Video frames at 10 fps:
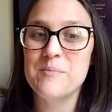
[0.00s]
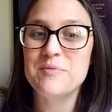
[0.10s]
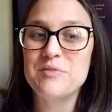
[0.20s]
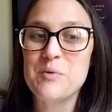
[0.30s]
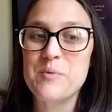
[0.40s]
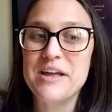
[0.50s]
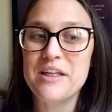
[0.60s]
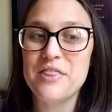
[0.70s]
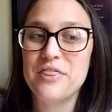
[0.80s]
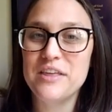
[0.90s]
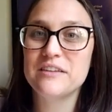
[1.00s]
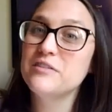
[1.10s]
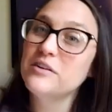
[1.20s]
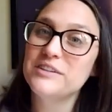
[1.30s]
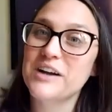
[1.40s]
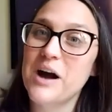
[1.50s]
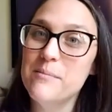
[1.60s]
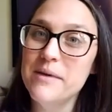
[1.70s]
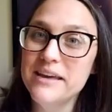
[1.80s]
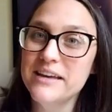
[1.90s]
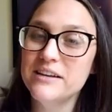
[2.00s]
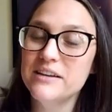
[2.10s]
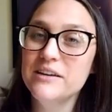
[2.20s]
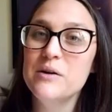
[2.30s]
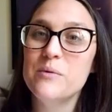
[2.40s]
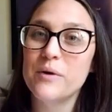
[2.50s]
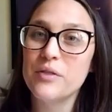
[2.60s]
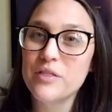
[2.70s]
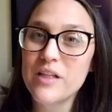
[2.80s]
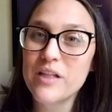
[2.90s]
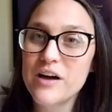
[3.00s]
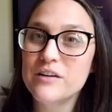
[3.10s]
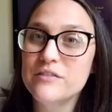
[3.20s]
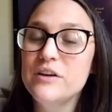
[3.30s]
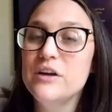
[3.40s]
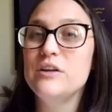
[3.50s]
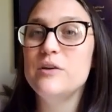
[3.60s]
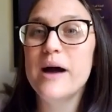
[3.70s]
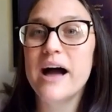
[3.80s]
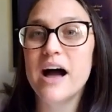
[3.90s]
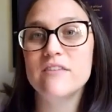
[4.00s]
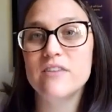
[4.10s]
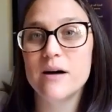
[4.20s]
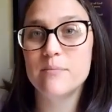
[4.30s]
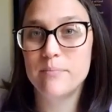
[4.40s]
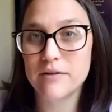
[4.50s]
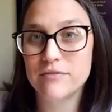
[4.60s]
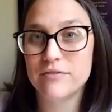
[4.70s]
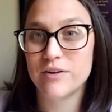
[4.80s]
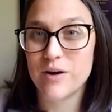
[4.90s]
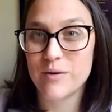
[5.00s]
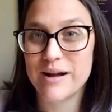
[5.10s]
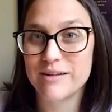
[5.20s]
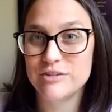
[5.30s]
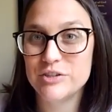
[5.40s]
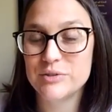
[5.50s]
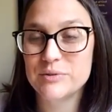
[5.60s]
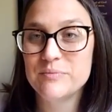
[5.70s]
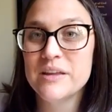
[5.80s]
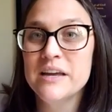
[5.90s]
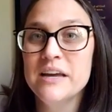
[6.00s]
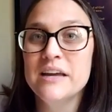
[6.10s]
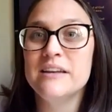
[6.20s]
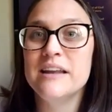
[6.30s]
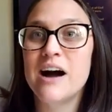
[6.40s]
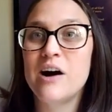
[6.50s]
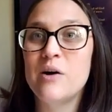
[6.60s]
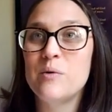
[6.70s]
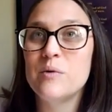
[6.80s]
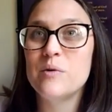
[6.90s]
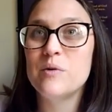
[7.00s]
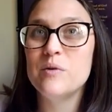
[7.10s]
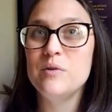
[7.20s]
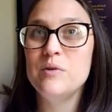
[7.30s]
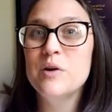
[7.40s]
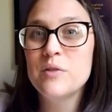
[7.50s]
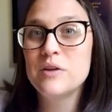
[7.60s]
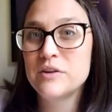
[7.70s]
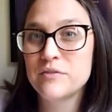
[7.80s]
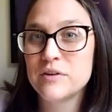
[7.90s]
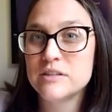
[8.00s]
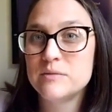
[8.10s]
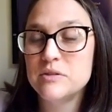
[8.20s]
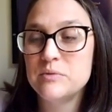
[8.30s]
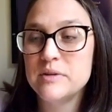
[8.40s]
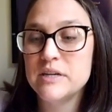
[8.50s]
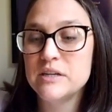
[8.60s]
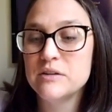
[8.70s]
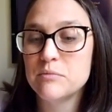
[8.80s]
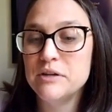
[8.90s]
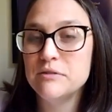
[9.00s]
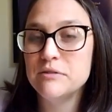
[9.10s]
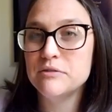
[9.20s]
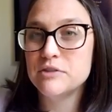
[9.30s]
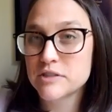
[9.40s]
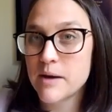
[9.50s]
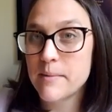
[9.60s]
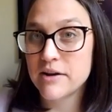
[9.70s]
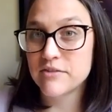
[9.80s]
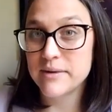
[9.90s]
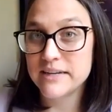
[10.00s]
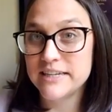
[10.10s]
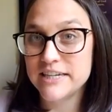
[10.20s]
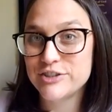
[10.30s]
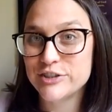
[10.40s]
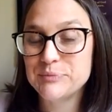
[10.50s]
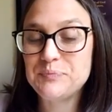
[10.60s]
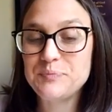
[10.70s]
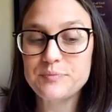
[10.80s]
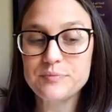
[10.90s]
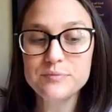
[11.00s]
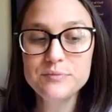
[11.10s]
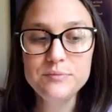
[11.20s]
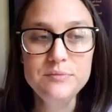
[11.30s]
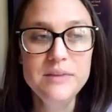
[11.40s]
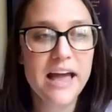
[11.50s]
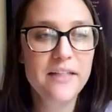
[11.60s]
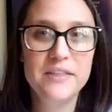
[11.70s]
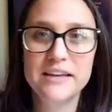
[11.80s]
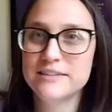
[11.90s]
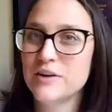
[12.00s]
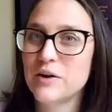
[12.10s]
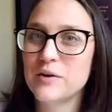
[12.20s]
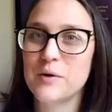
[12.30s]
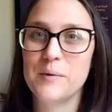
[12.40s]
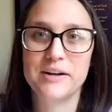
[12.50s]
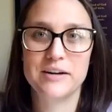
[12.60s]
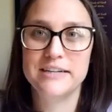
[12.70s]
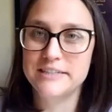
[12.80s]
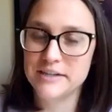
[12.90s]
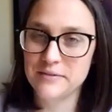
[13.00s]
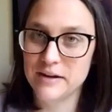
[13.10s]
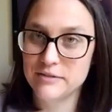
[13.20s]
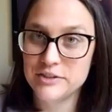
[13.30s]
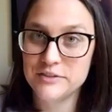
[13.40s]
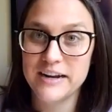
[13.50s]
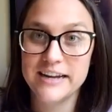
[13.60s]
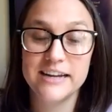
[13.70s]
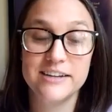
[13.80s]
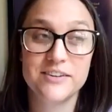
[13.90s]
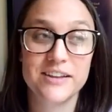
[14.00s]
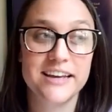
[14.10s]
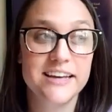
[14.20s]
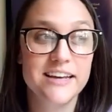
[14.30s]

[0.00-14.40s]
So when things start to come in with love, you have a buffer around you. Now, you know the difference between when you just come out of meditation and things start going crazy around you, right? And you're like,